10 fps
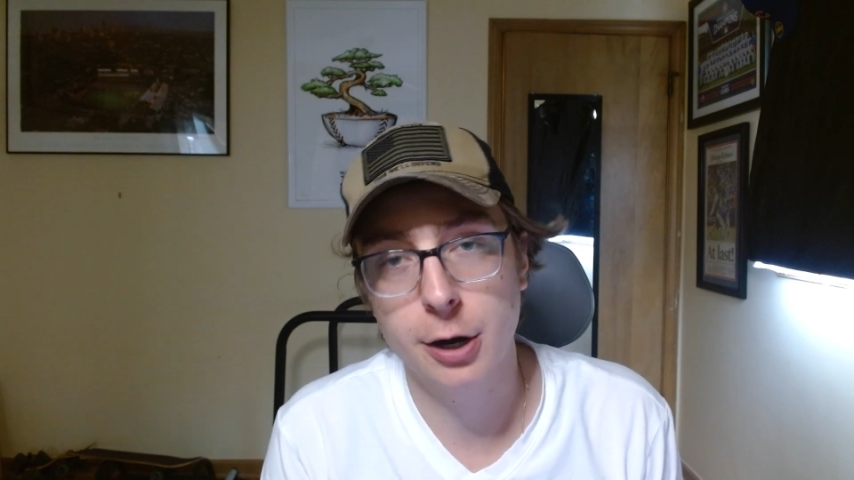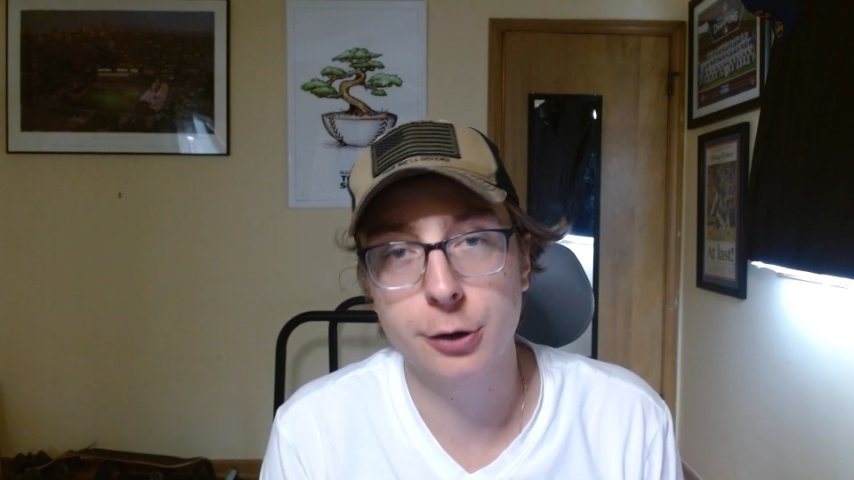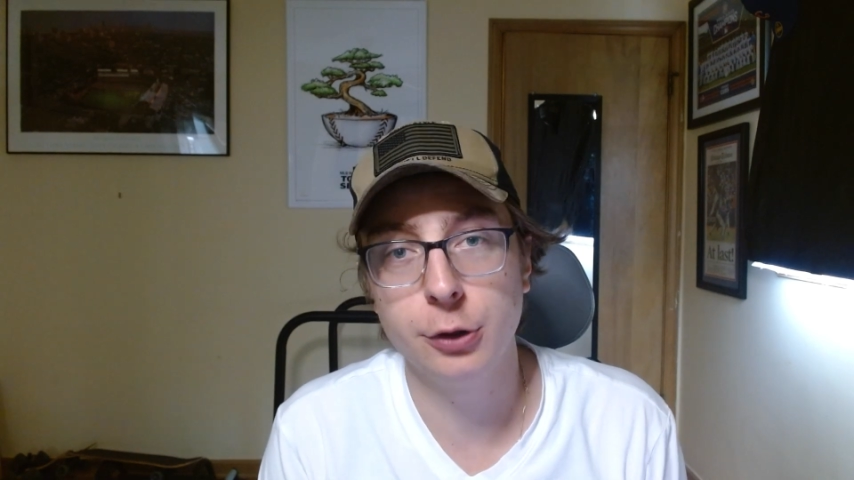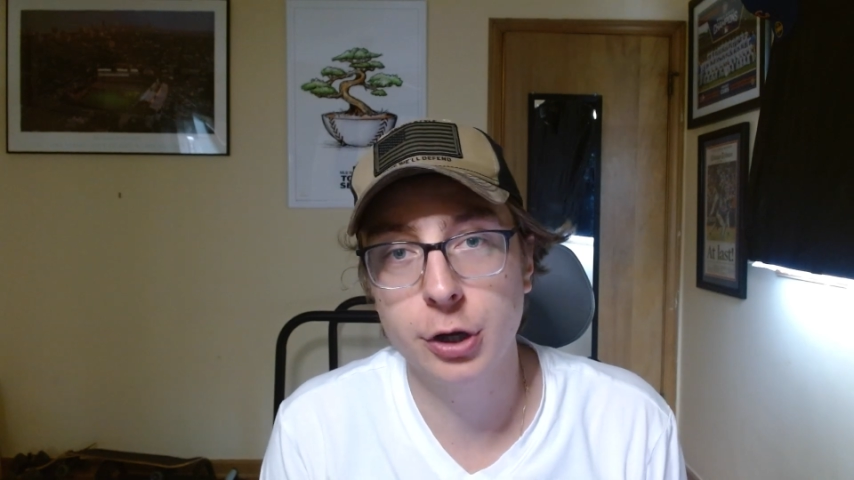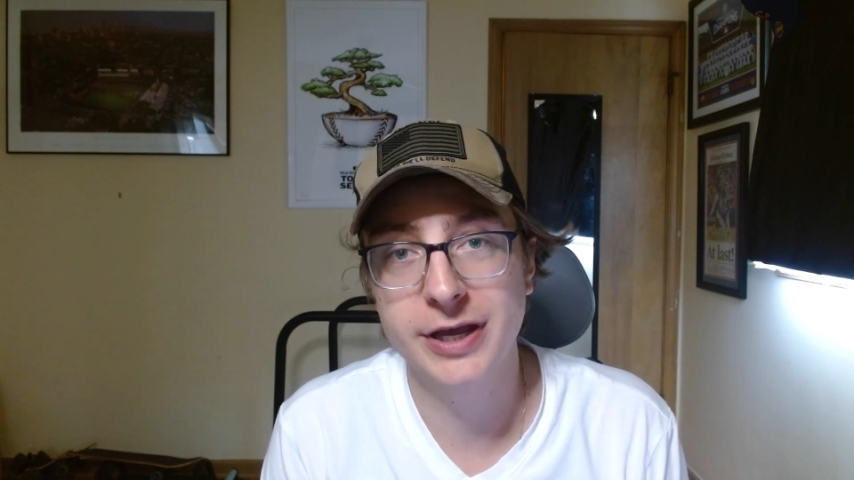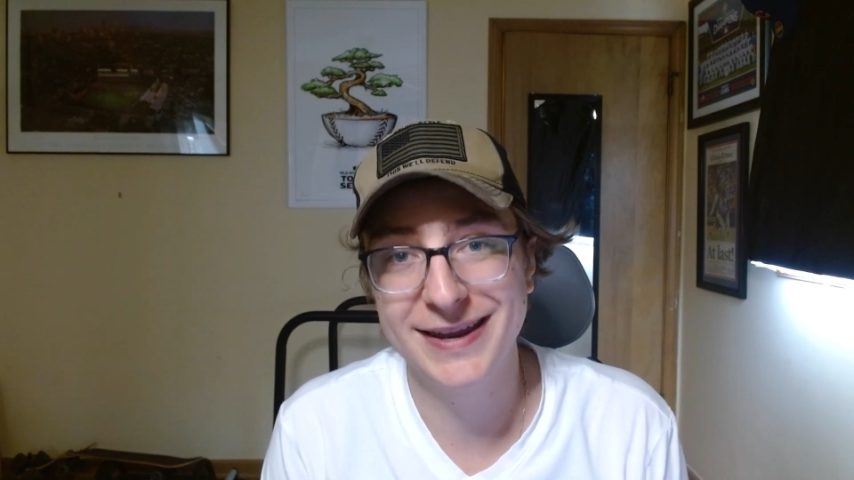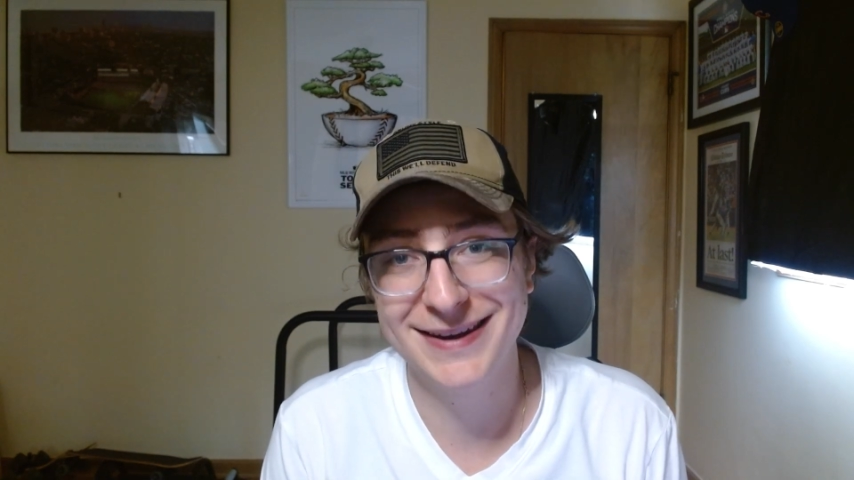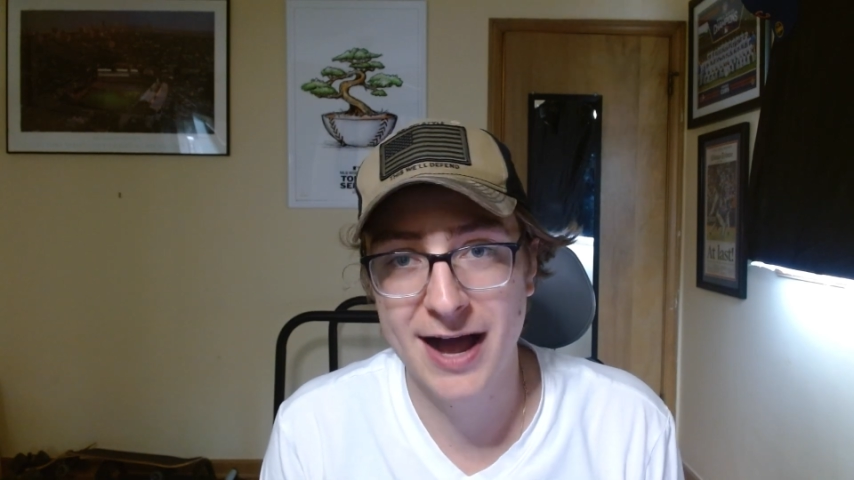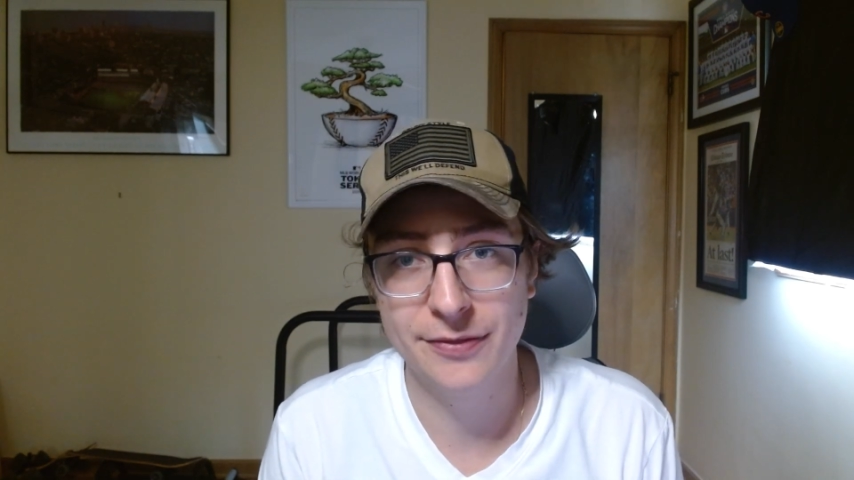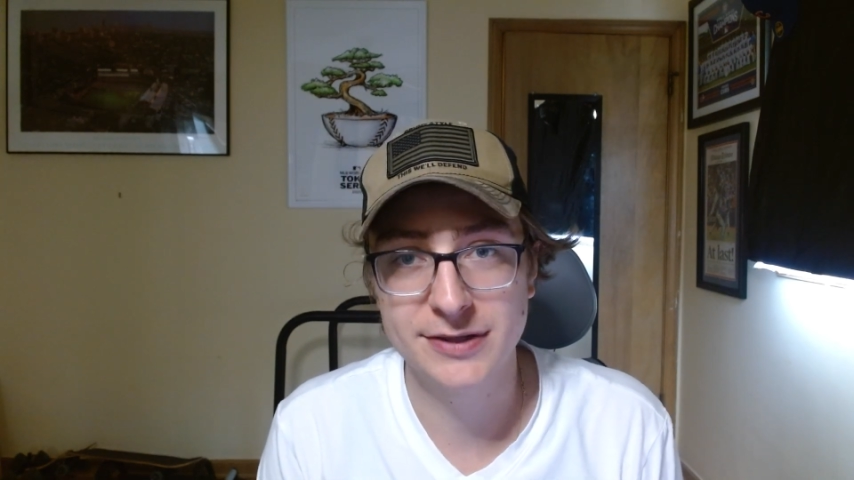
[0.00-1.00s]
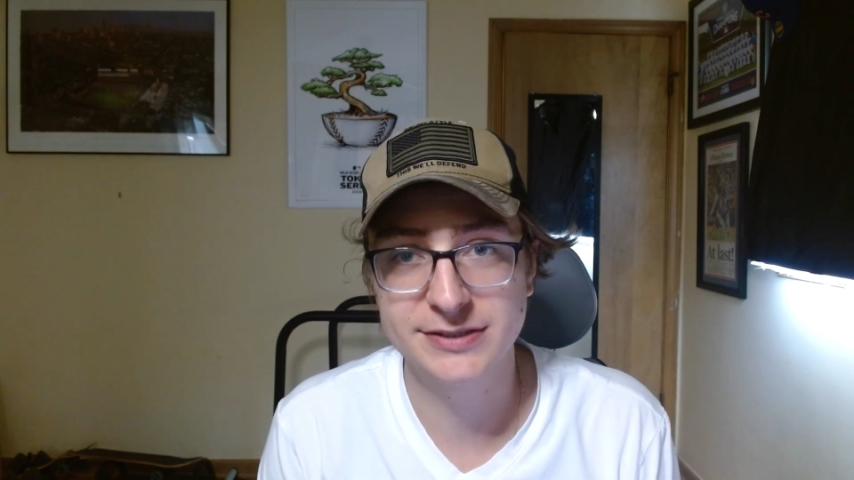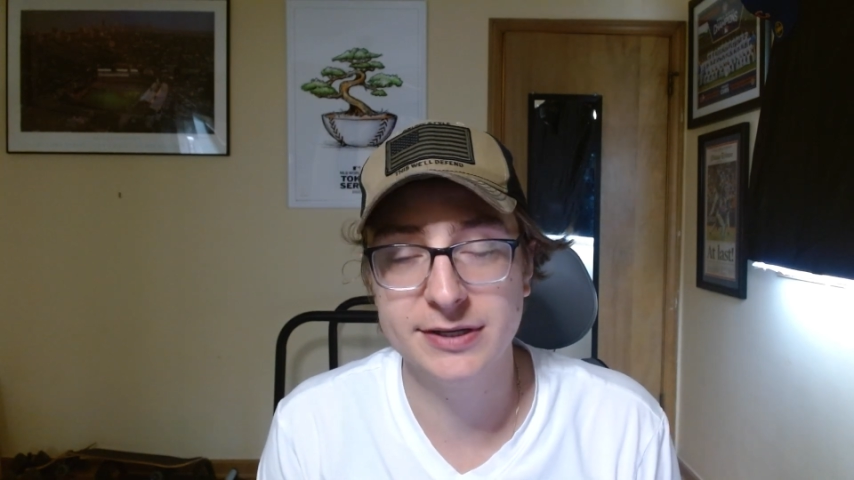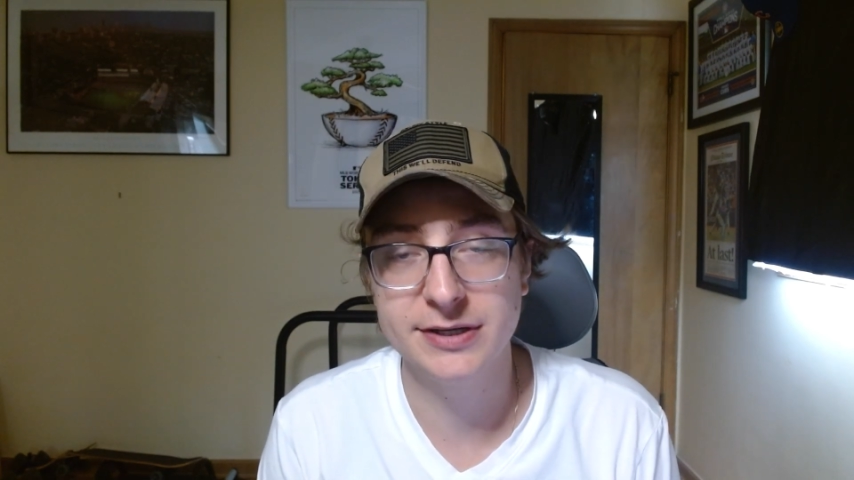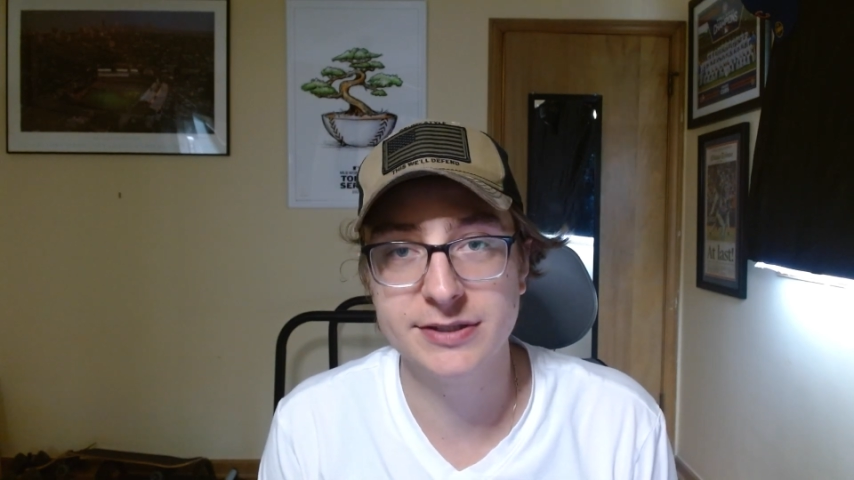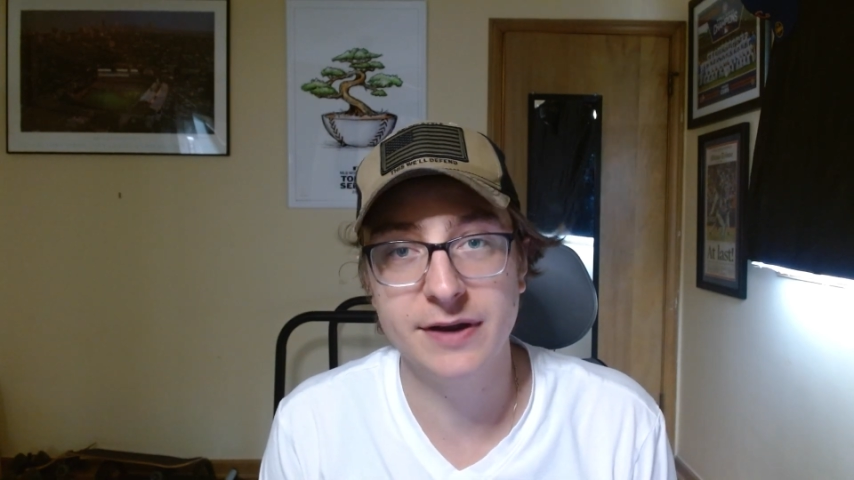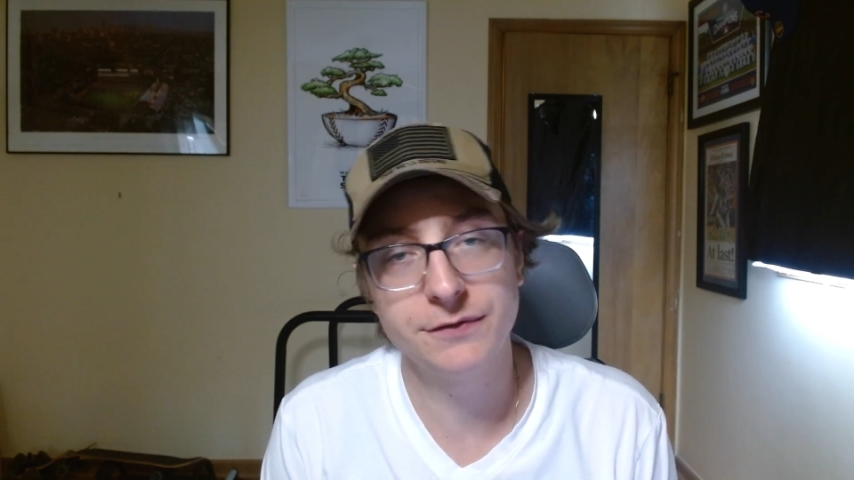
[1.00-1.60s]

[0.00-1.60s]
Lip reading: are looking on the season,